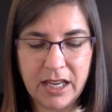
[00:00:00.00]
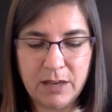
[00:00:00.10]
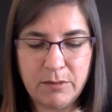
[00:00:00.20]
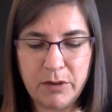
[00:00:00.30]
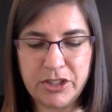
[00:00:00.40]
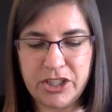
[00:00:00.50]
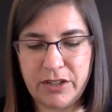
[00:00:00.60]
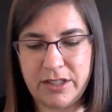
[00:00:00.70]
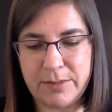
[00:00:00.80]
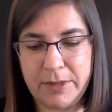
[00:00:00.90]
Mo and
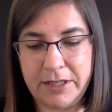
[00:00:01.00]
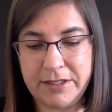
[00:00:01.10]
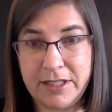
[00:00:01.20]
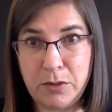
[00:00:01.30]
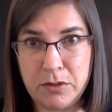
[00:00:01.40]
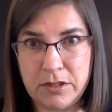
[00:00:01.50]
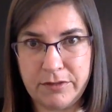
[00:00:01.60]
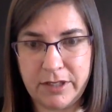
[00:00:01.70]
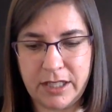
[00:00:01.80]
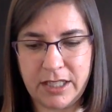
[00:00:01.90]
Sherry smiled
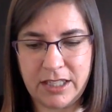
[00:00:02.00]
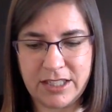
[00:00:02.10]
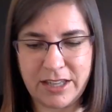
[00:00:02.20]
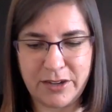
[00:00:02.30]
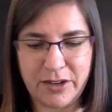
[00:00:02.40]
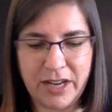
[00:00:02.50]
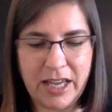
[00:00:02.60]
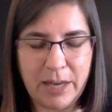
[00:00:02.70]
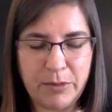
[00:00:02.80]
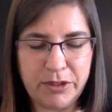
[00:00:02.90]
secretively at each other
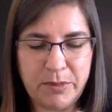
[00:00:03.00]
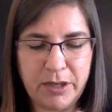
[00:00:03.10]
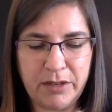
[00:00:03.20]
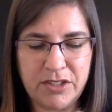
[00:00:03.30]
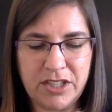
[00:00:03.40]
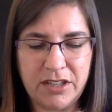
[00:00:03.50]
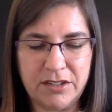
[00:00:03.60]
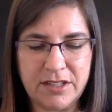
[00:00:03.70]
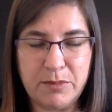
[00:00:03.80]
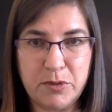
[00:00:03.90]
and pulled a pair of chairs
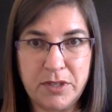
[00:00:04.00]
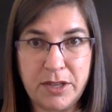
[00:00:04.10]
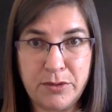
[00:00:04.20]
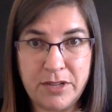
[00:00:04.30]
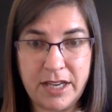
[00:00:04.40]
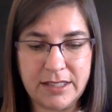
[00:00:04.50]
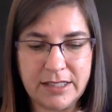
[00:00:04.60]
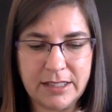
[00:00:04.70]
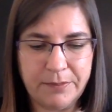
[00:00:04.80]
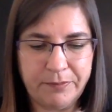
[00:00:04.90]
up to another
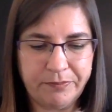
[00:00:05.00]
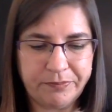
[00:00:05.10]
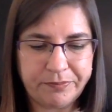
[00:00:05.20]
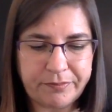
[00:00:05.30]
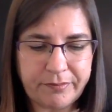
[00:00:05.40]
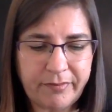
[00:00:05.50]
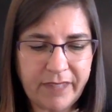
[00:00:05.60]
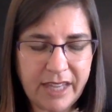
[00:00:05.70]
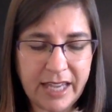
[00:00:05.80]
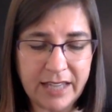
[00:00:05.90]
desk.
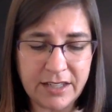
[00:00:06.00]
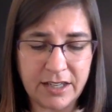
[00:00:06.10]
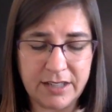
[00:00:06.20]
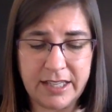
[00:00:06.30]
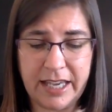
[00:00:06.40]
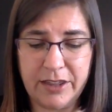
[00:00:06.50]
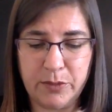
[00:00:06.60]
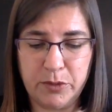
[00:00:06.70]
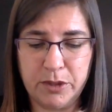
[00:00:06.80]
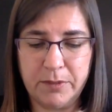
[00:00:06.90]
Anton scanned the
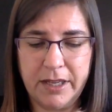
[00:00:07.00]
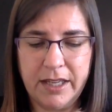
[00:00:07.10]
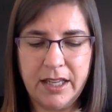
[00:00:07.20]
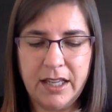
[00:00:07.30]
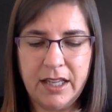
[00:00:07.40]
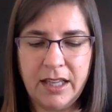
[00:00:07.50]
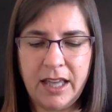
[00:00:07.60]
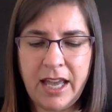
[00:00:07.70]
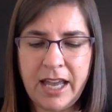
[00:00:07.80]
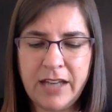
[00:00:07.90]
room.
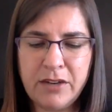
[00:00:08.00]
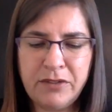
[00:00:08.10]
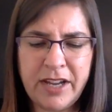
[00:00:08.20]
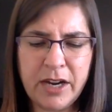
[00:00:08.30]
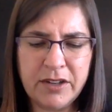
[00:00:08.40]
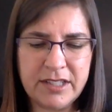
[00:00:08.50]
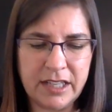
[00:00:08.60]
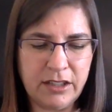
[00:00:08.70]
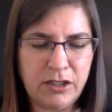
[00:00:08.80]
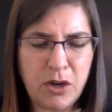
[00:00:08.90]
"Hey, no fair. It's
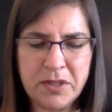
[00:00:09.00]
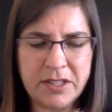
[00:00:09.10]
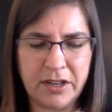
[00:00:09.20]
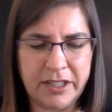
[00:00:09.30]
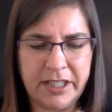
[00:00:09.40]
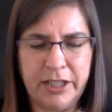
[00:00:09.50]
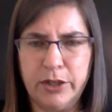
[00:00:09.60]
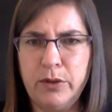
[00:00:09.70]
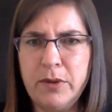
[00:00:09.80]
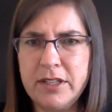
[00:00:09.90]
like Noah's Ark in here.
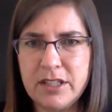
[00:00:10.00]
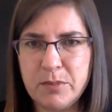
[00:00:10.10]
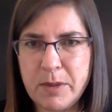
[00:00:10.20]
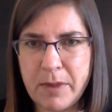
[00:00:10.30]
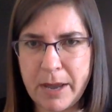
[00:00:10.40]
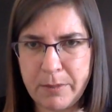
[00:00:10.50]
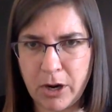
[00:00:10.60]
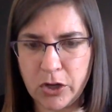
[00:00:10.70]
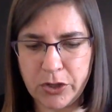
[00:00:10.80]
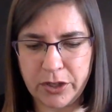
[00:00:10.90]
Who wants to be my
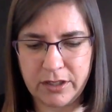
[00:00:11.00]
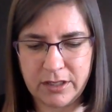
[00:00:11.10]
partner?"